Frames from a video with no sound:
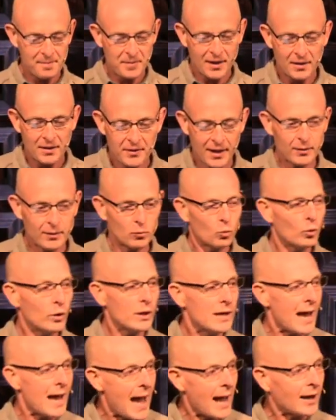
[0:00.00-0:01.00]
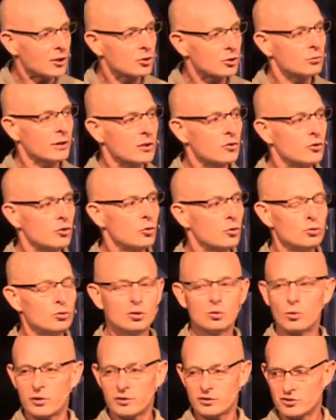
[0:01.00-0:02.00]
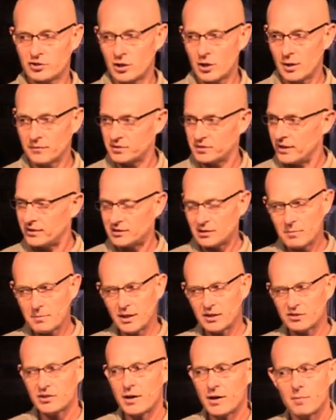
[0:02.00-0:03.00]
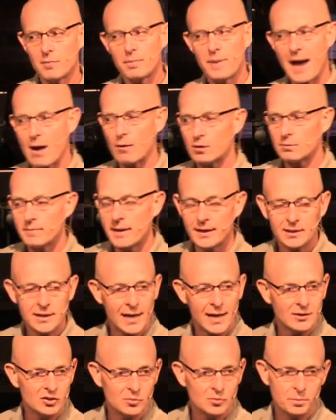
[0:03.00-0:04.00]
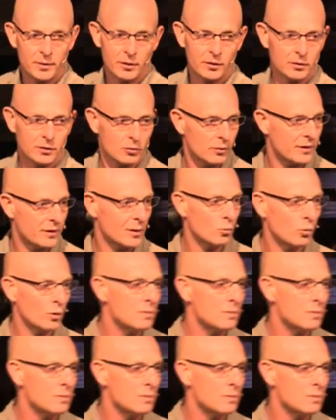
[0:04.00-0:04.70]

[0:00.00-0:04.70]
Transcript: that we actually do to ourselves. It doesn't mean it's not empowered by God's Spirit or that we